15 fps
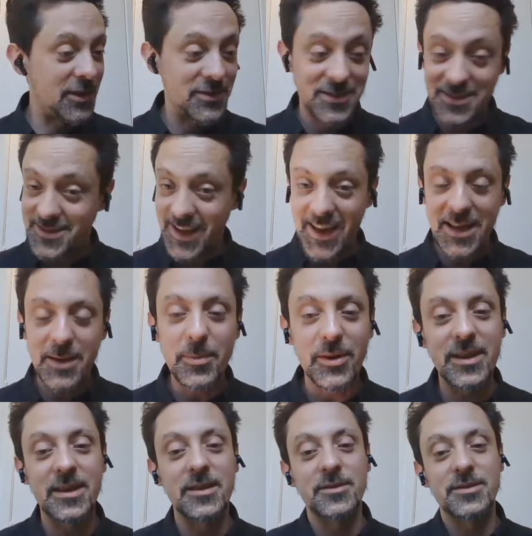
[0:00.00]
just
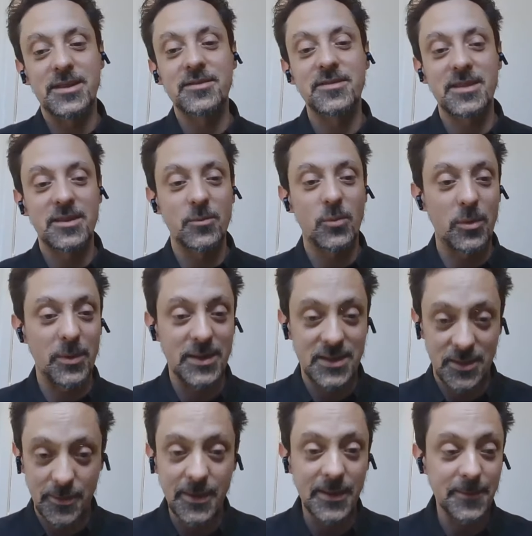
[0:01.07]
anybody who's interested in what we're
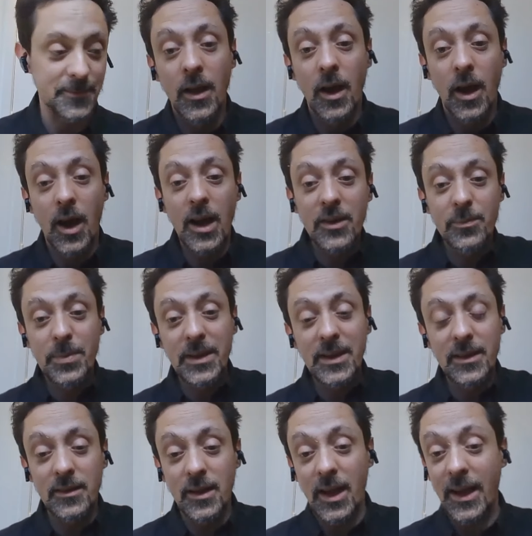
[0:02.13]
doing. I've
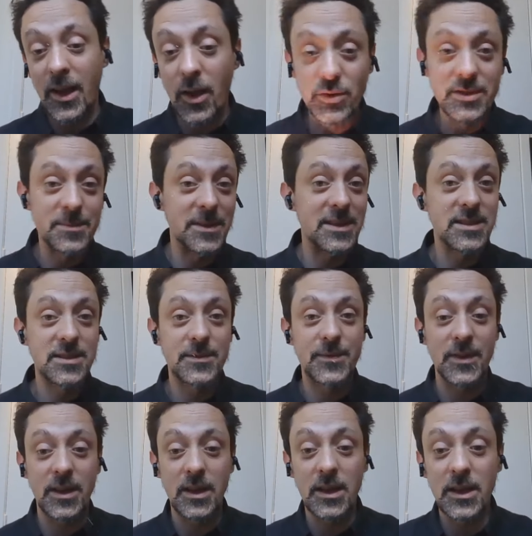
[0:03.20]
been at Goldsmiths
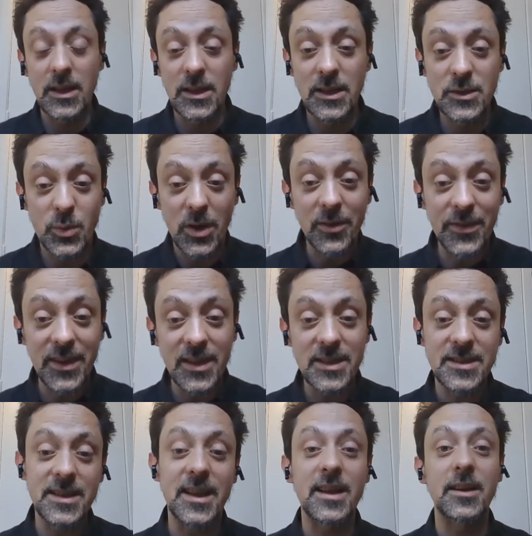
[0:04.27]
for 12
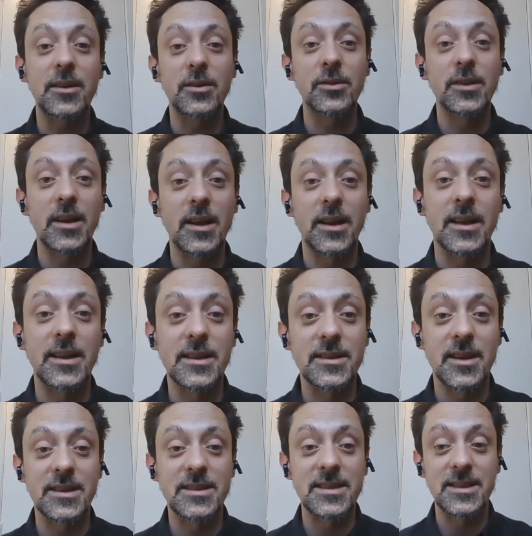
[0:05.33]
years now, and
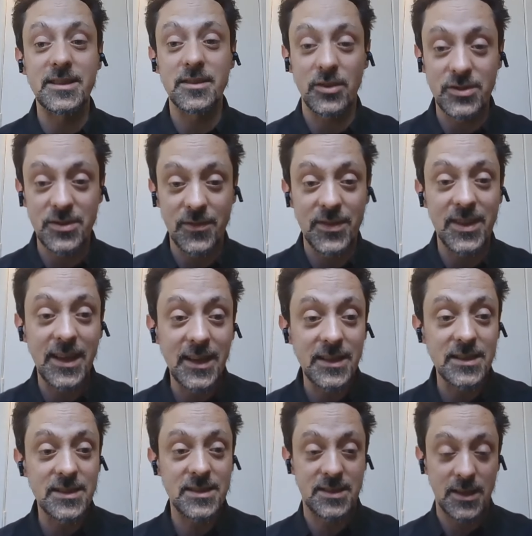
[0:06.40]
I teach lots of
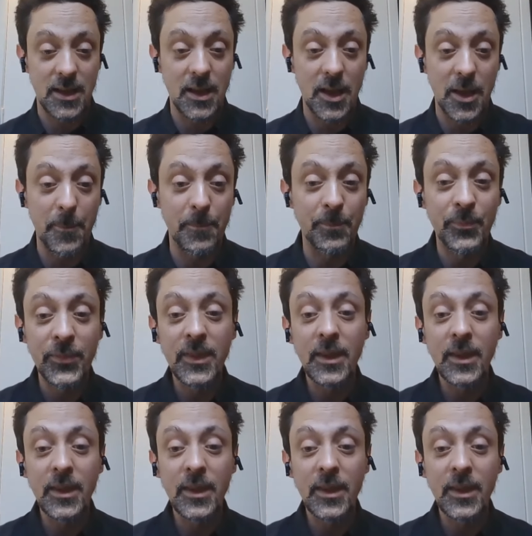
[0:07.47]
things. You